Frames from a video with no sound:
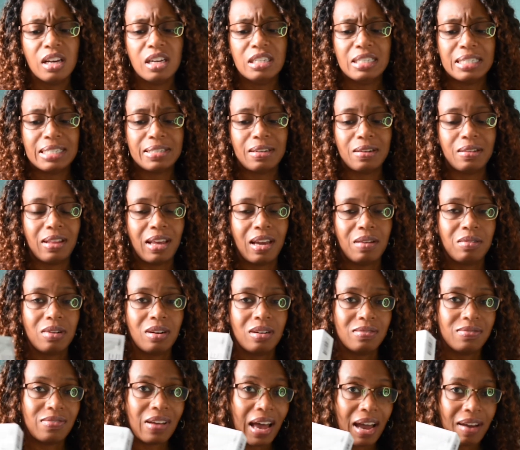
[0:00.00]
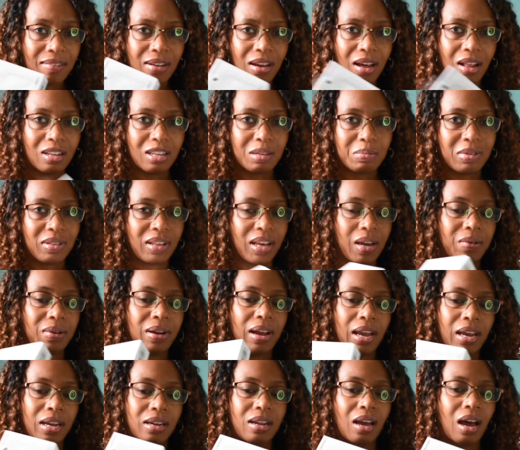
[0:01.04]
So they weren't $5, but they were
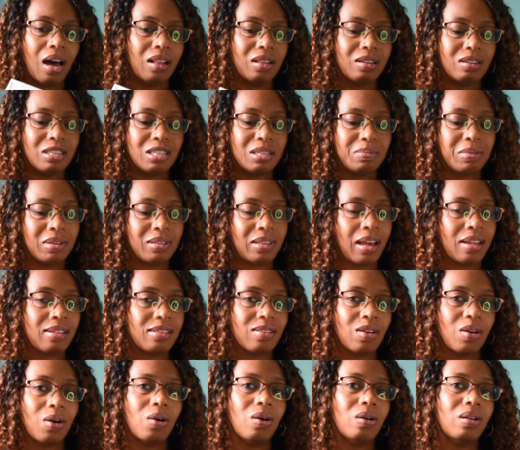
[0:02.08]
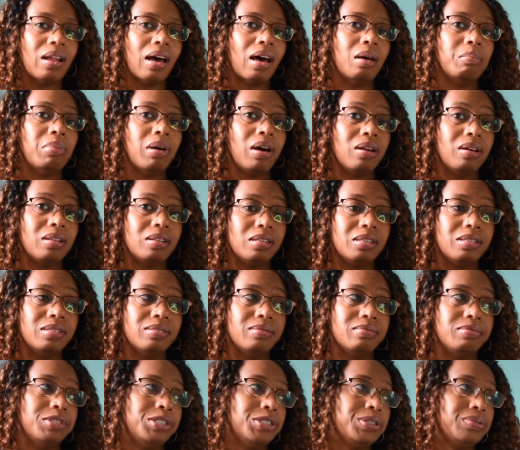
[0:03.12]
$8. But that's a whole lot better
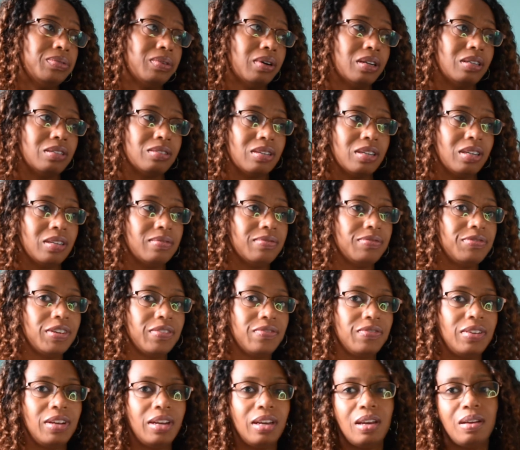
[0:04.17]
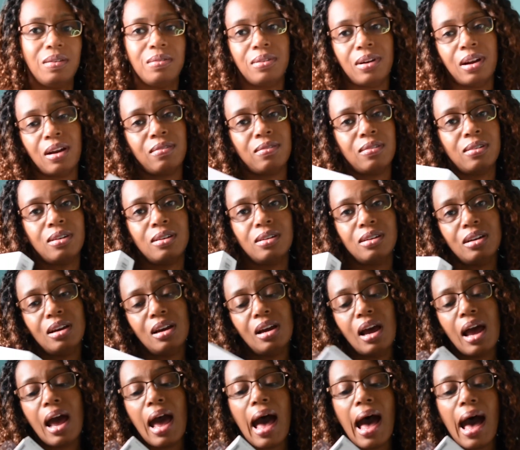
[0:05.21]
than $250, whatever,
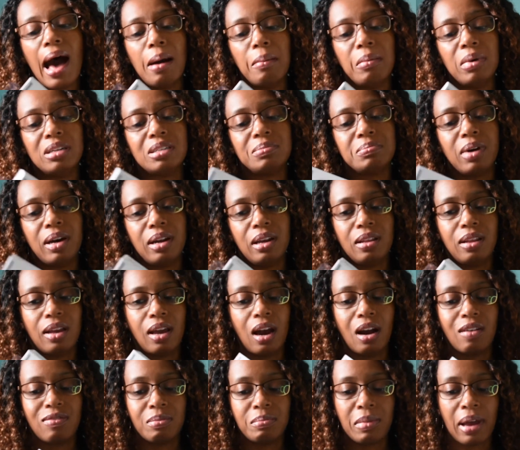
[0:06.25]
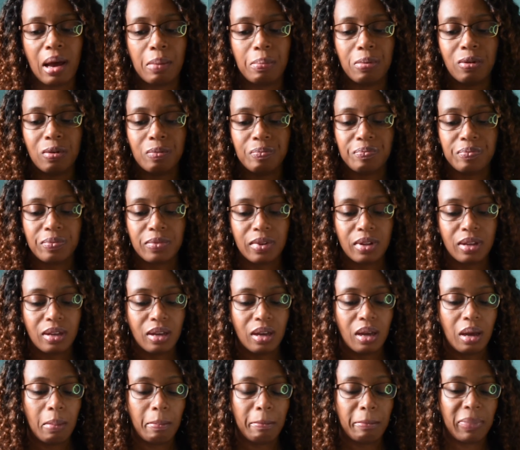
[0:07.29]
how much money they are from Apple.
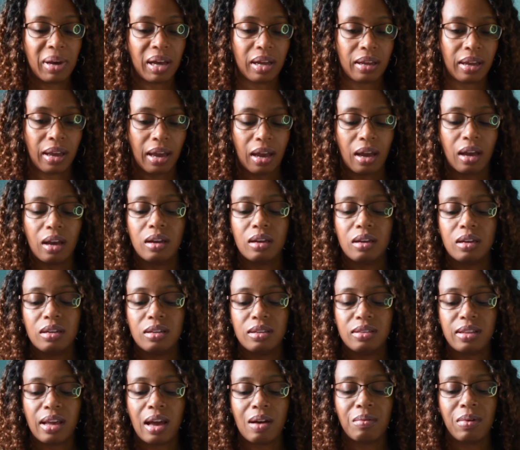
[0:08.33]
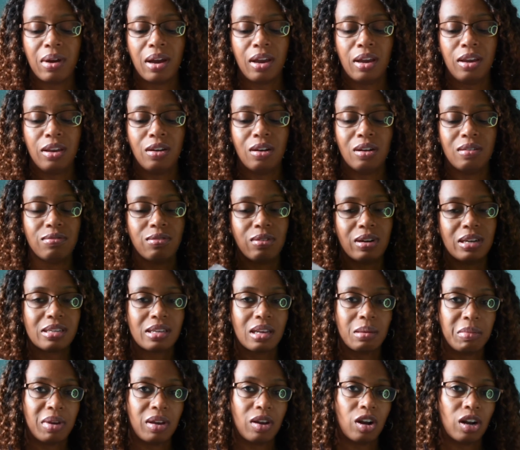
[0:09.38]
But yeah, that way your voice
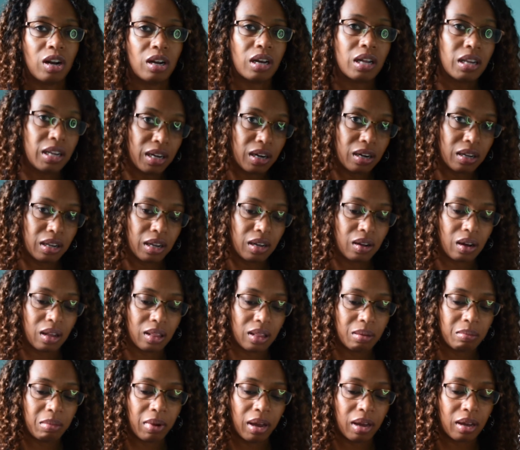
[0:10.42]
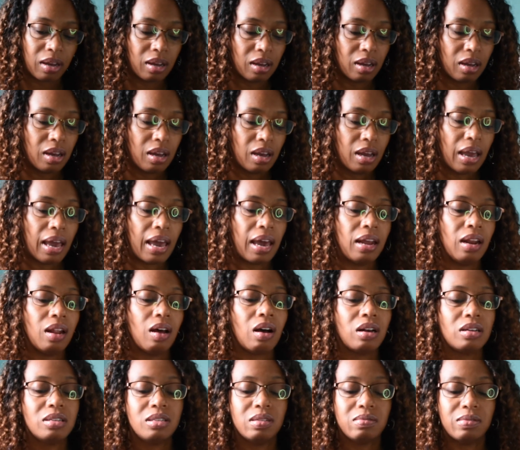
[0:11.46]
can be heard clearly on the mic. And
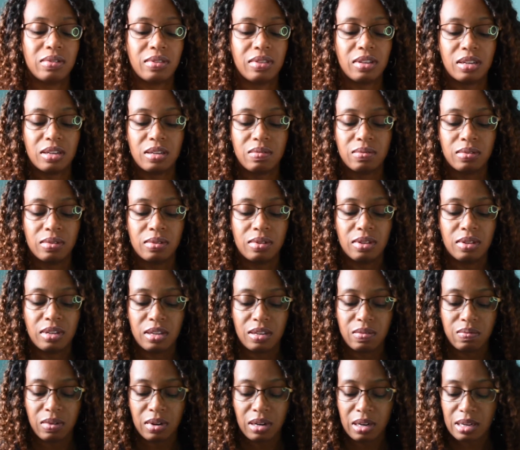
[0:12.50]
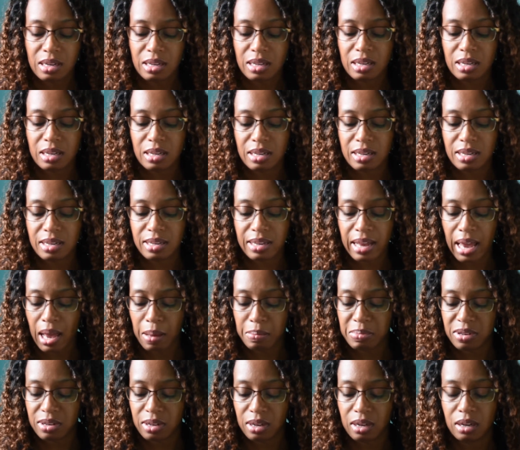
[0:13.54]
also with this one is this
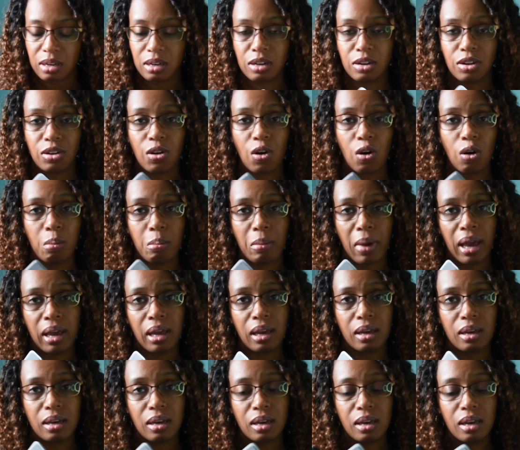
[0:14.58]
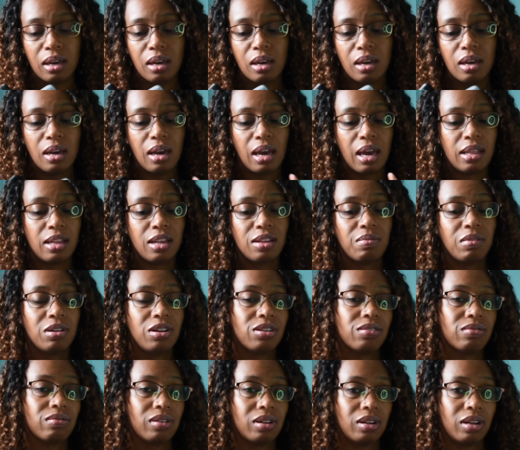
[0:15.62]
Samsung Go mic, and this one
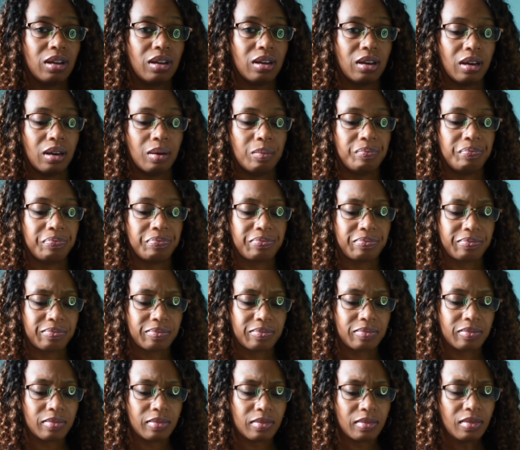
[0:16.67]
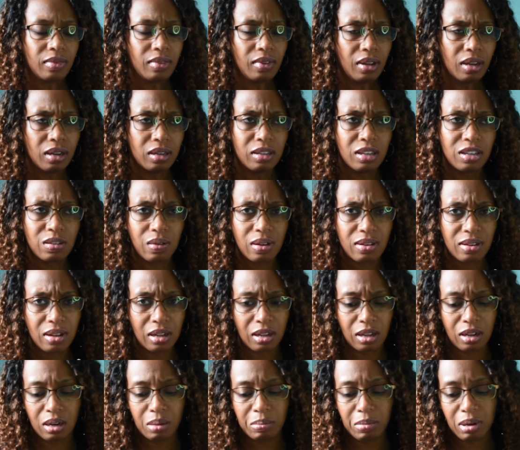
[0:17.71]
is really good. This was a
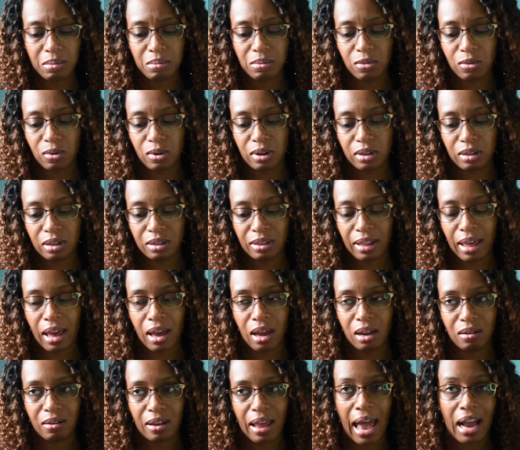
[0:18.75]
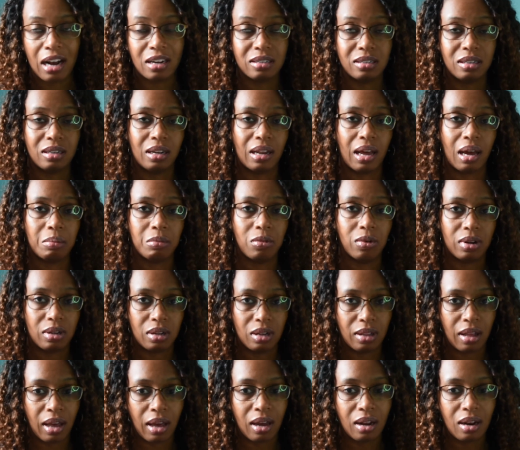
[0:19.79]
little bit more than that, actually a lot more
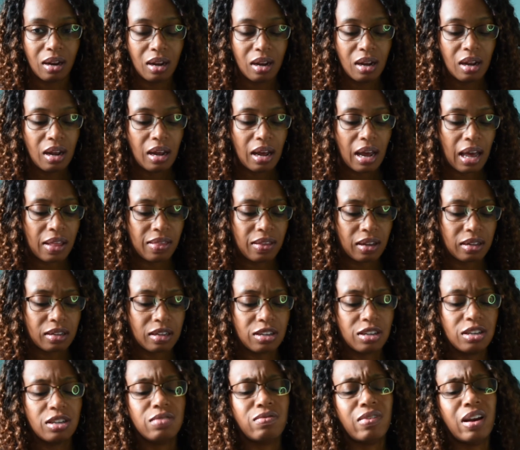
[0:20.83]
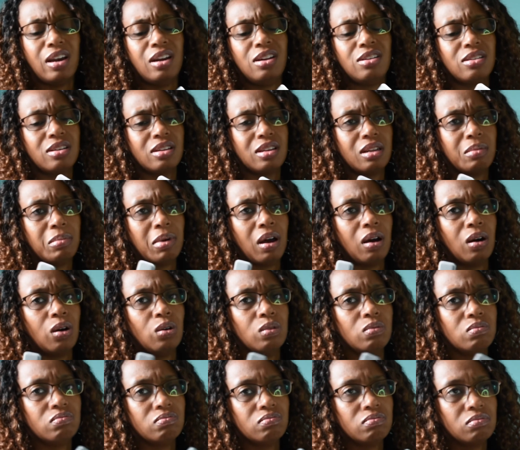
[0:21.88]
than that. I think this range is
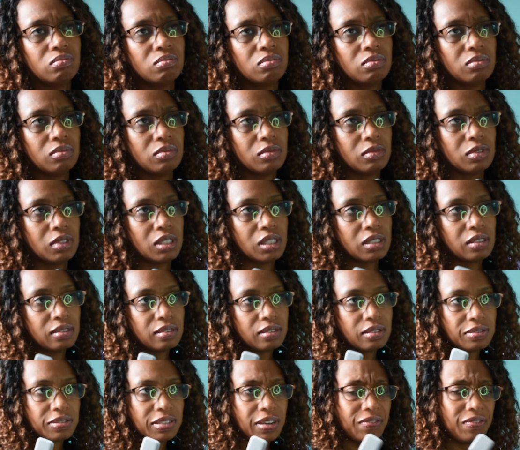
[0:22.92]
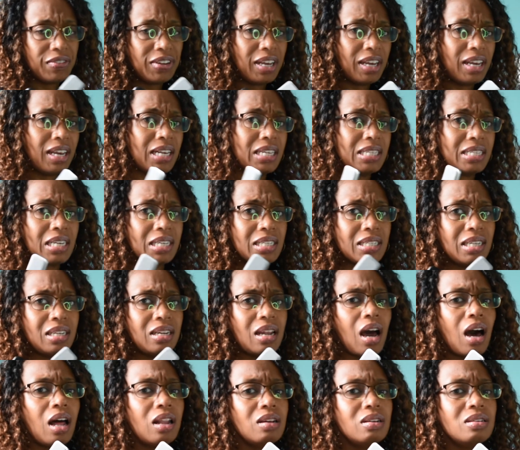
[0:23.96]
about $50,
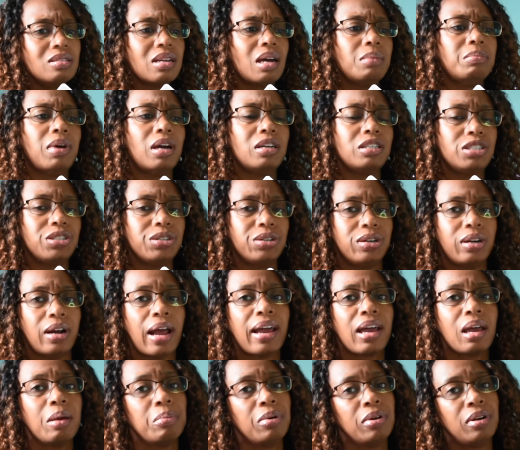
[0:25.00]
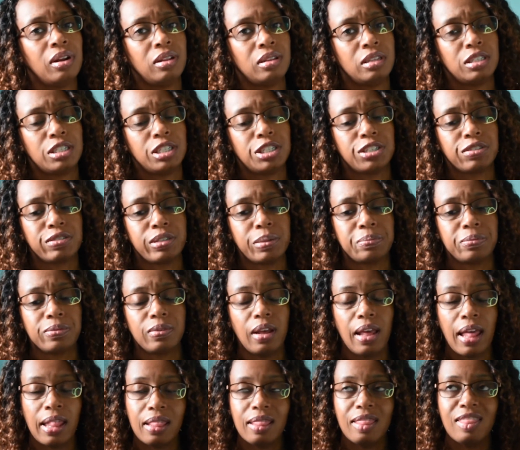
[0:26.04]
$60. I'm not sure. I can put it in
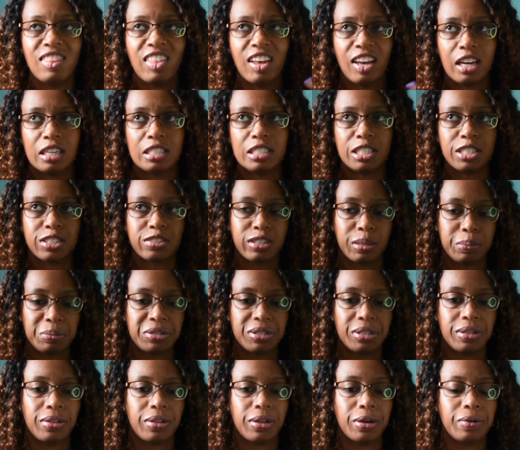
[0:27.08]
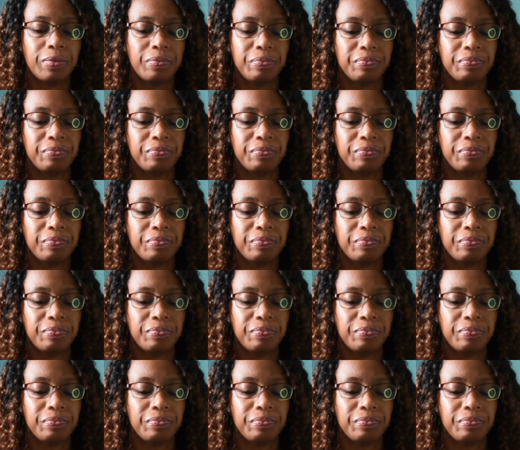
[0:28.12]
the description though.